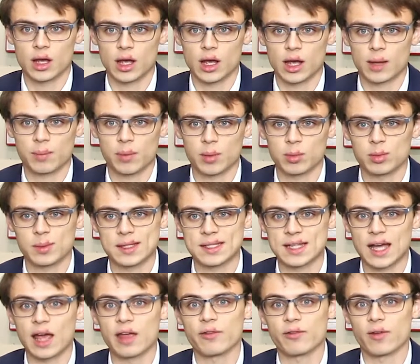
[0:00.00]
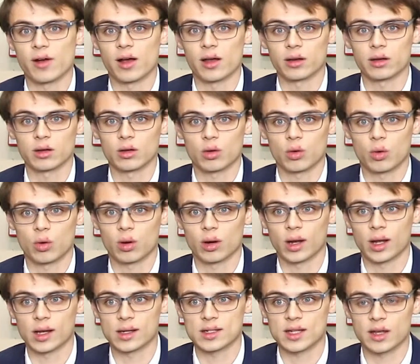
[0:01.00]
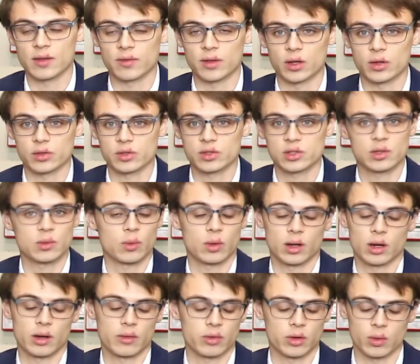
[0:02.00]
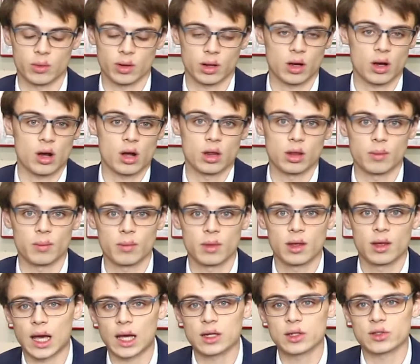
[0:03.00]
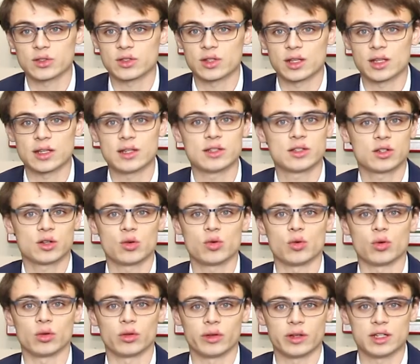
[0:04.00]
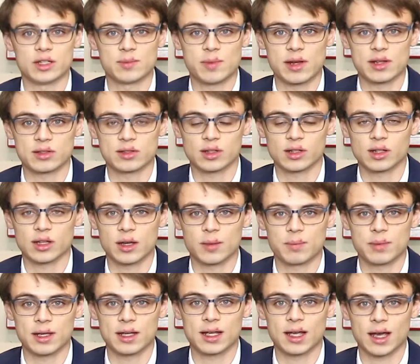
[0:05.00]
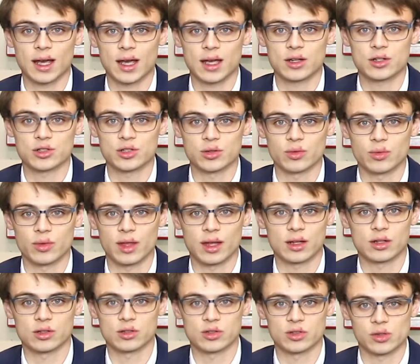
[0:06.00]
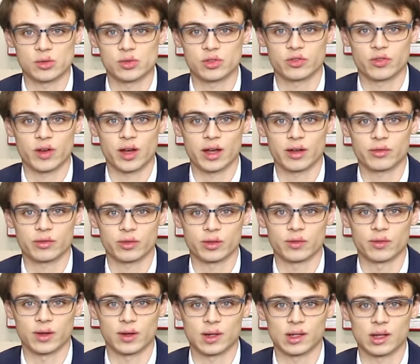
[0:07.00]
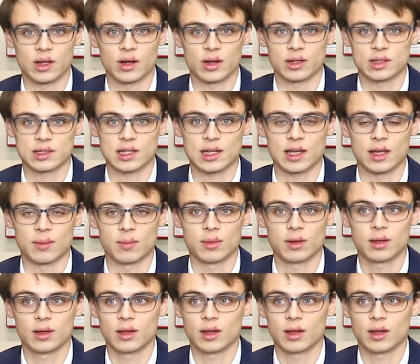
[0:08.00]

probably Typhon, or Typhios, whatever you want to call him. I just think he's cool. He's basically a big kaiju that Zeus fought for a very long time.